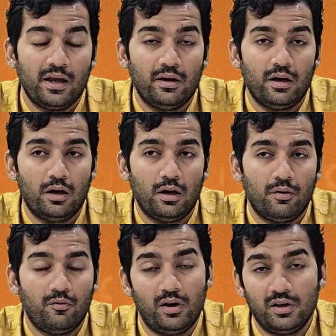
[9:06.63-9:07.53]

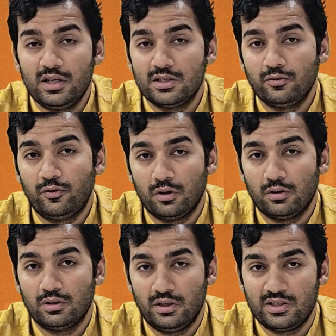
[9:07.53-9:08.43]
One reason for
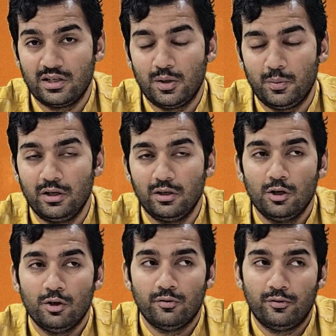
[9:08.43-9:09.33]
the disagreement
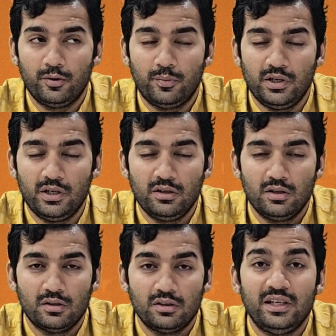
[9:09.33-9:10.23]
would be
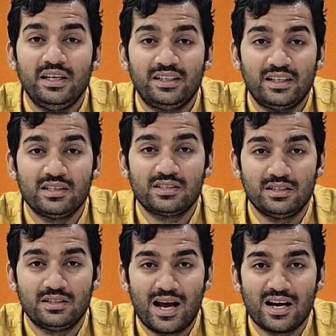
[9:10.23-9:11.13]
the increase
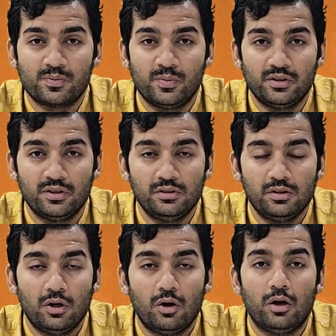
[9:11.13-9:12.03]
in tax
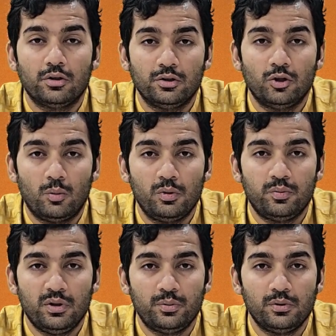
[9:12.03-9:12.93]
burden on the normal
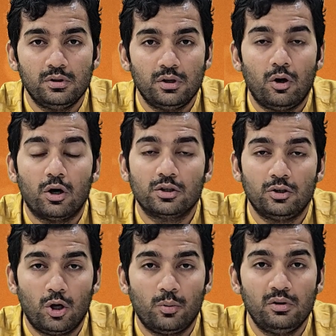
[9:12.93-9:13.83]
people or the
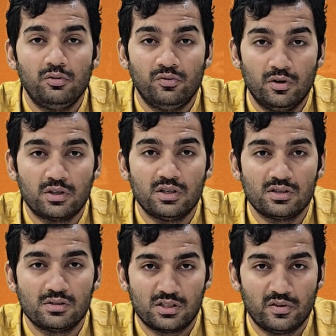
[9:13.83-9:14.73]
normal
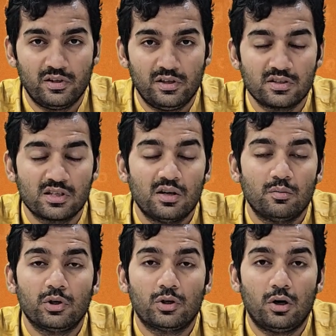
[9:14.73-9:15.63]
working civilians,
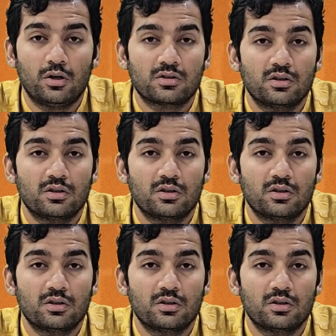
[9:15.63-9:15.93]
because